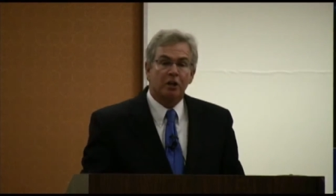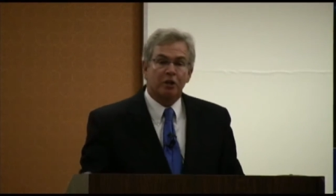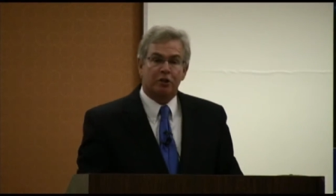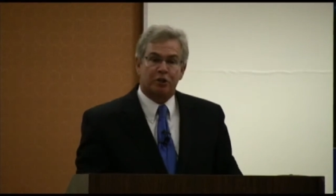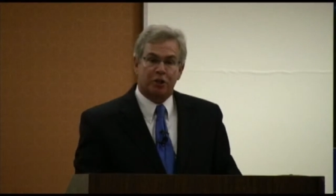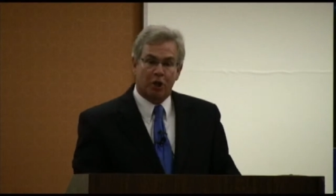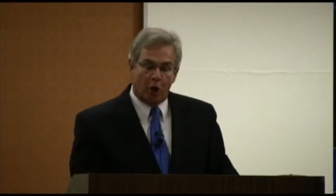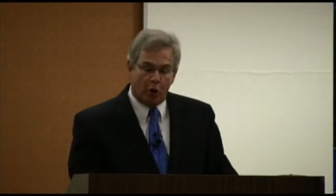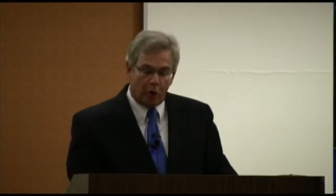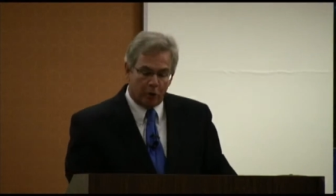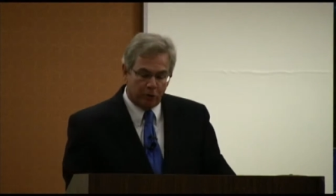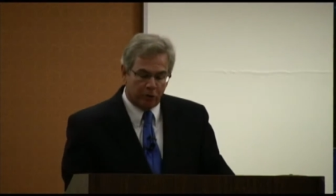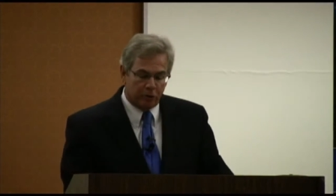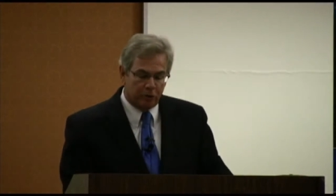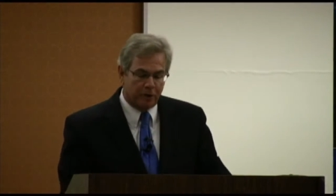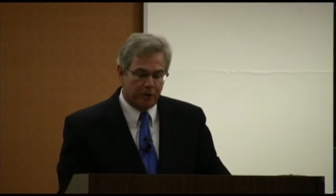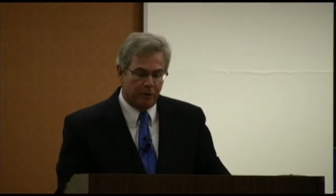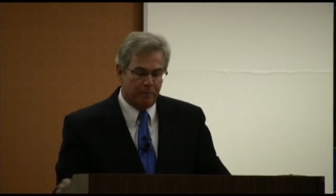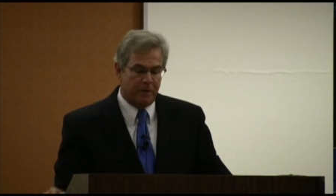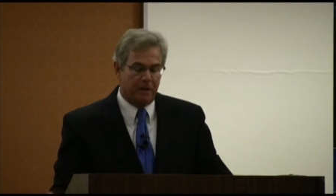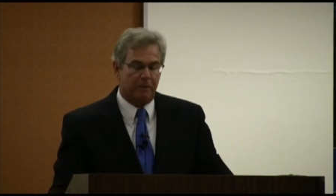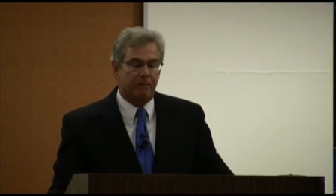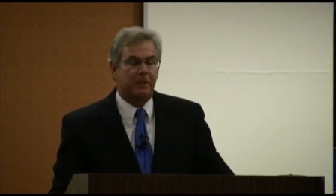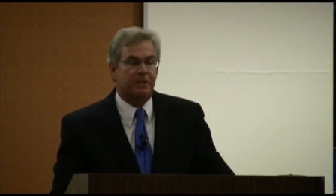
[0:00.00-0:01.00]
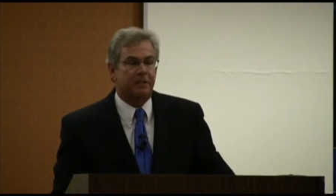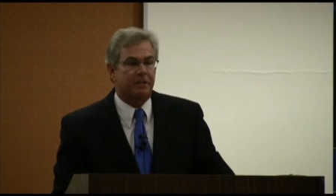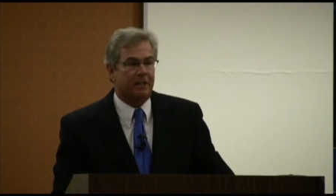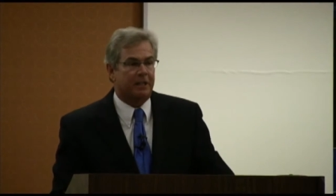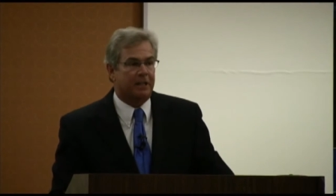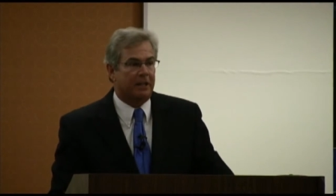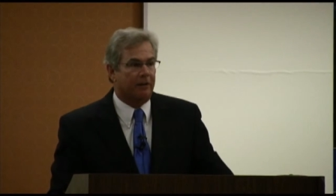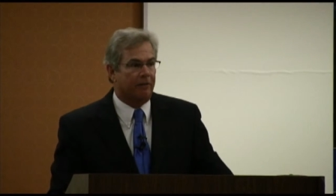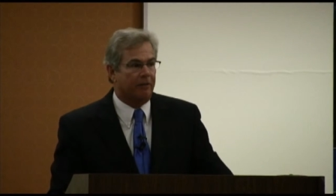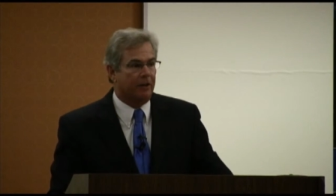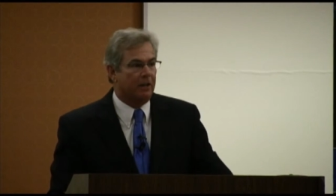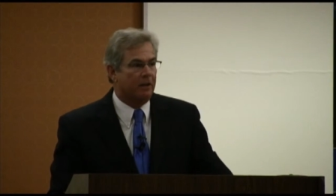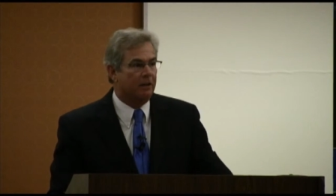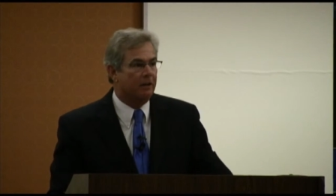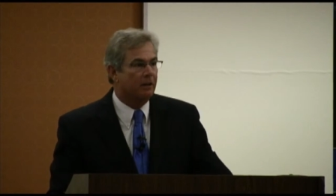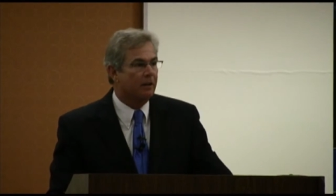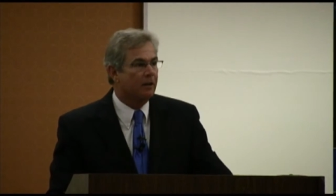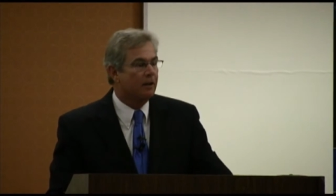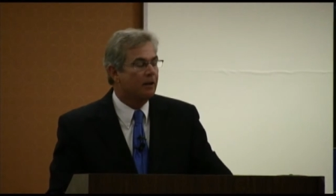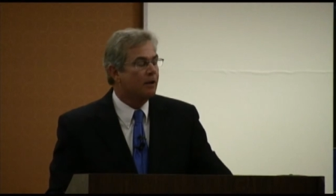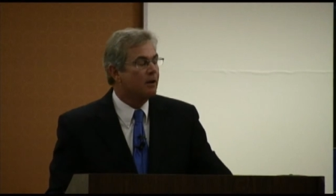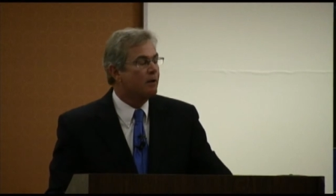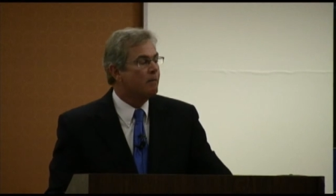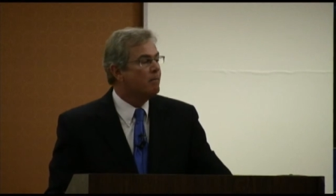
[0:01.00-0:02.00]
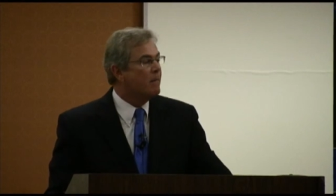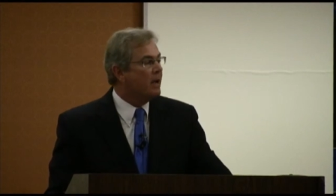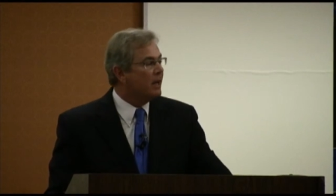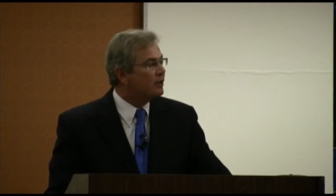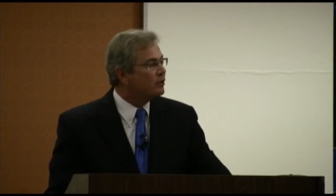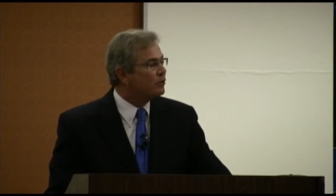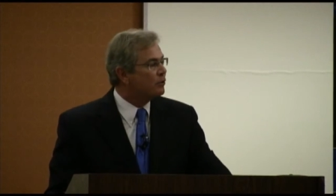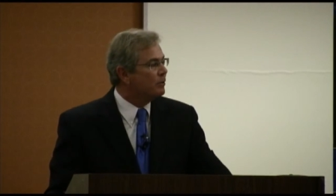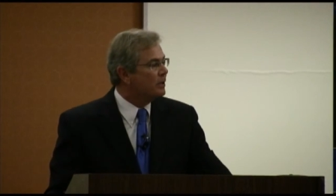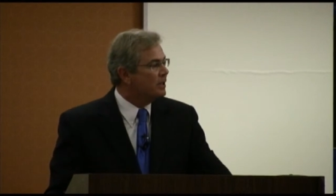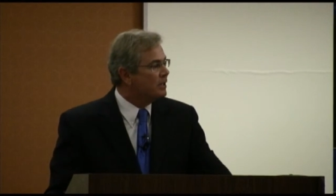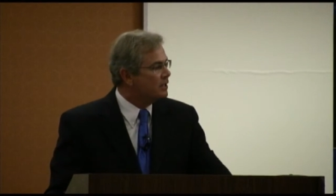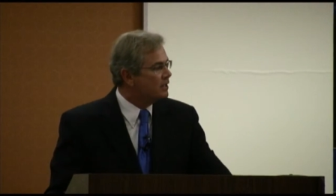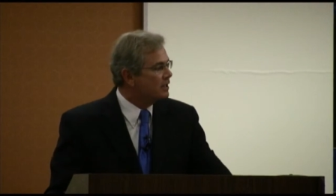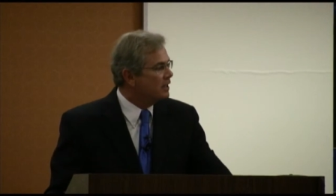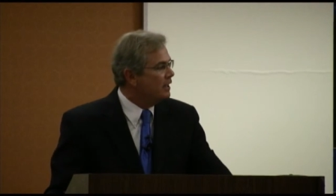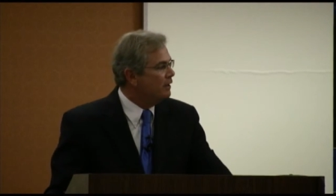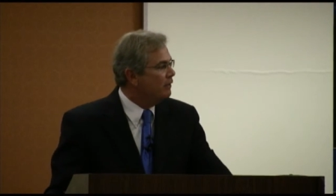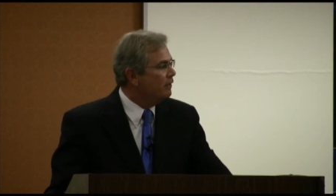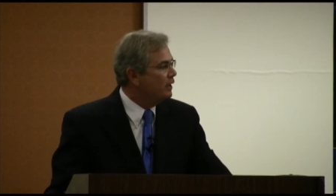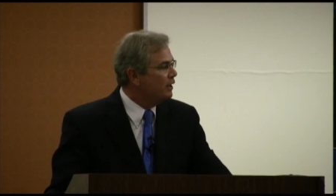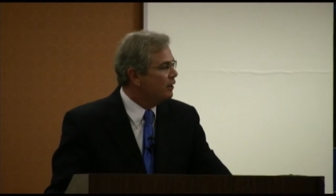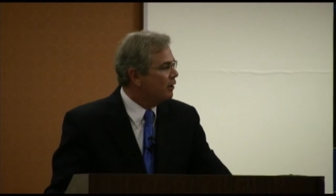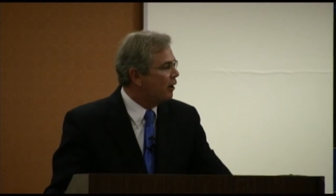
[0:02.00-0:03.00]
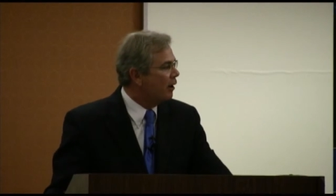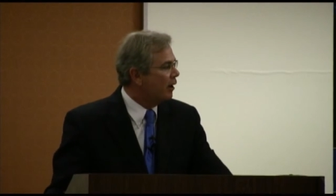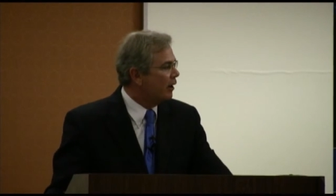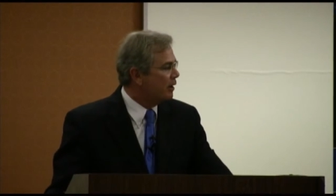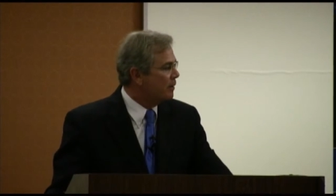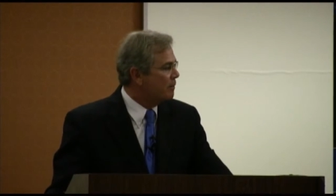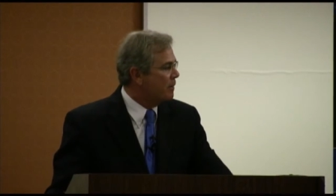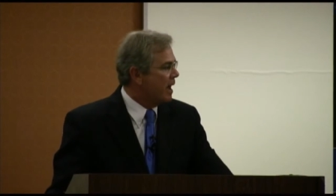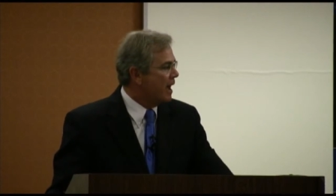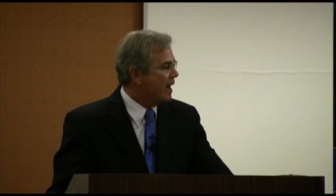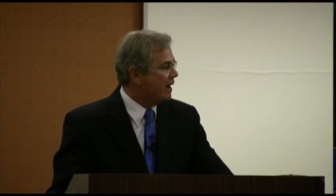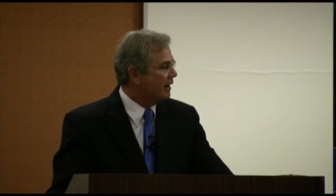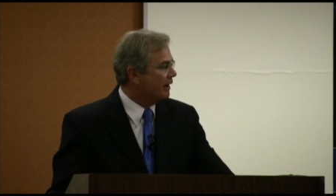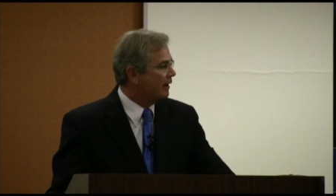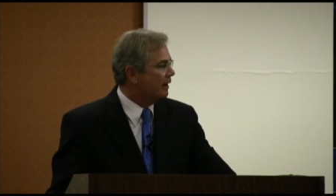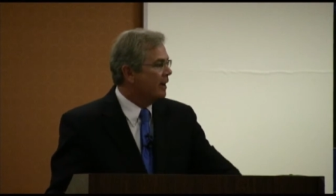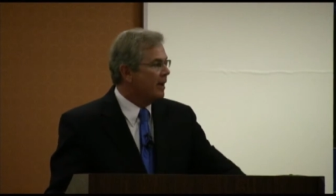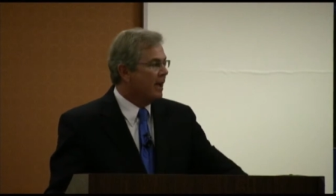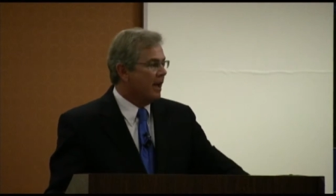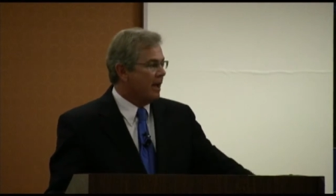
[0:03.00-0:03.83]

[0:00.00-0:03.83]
Total commitment to giving makes receiving automatic.